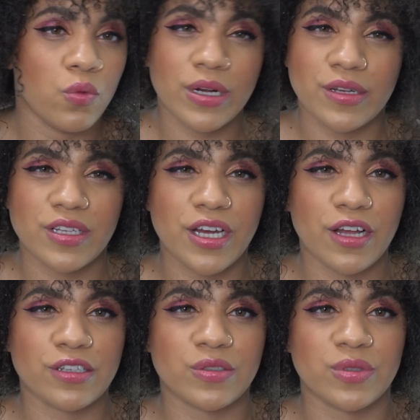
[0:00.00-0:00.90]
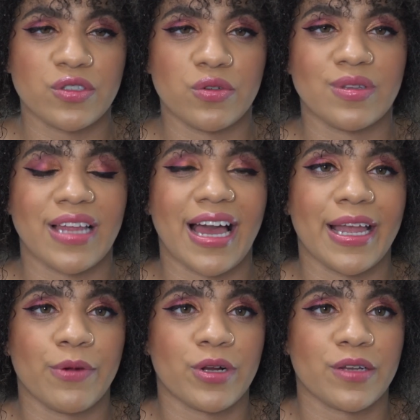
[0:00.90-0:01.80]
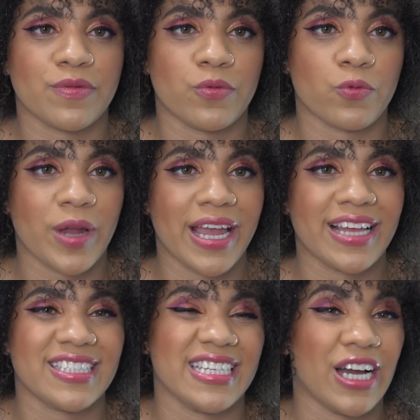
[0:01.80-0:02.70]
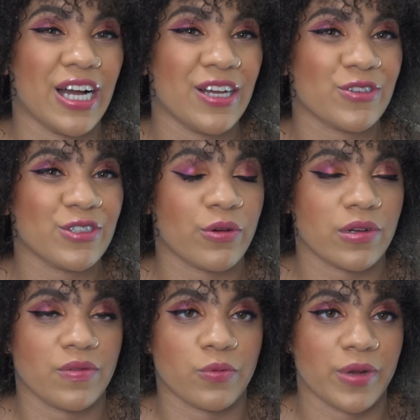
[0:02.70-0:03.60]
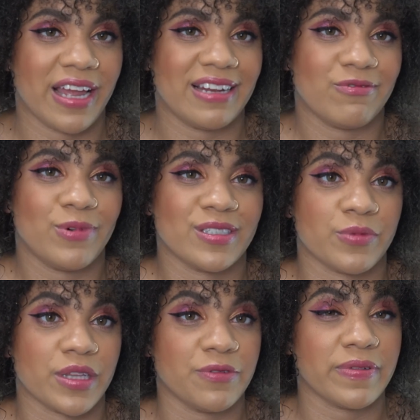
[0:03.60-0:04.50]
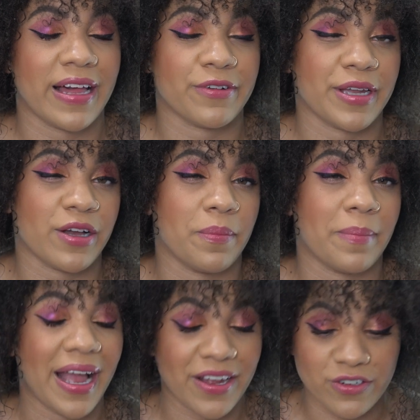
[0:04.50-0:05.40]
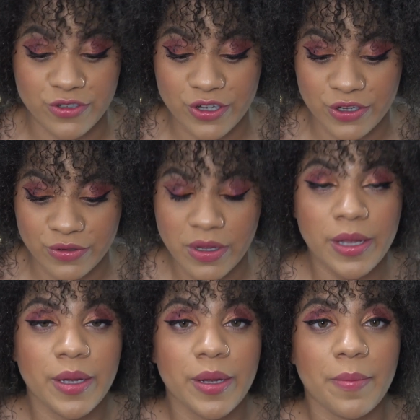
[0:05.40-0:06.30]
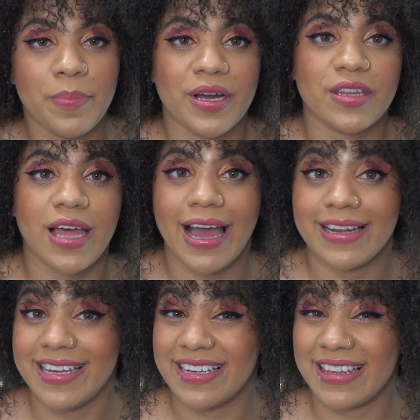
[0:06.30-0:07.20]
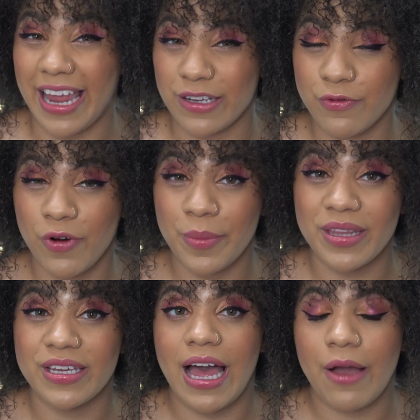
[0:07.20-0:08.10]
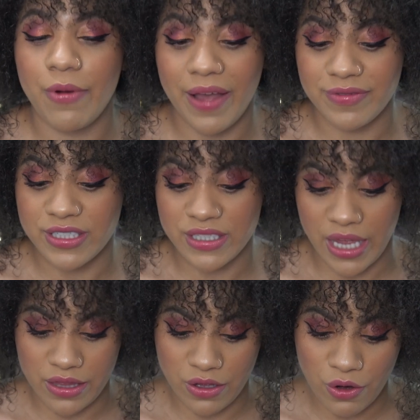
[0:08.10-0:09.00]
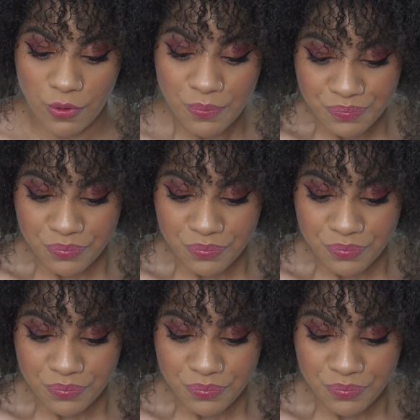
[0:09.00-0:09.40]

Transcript: one of the colors was too light, and one of the red, the undertone of the red wasn't really flattering on my undertone, but I did like the formula. I will have to say though,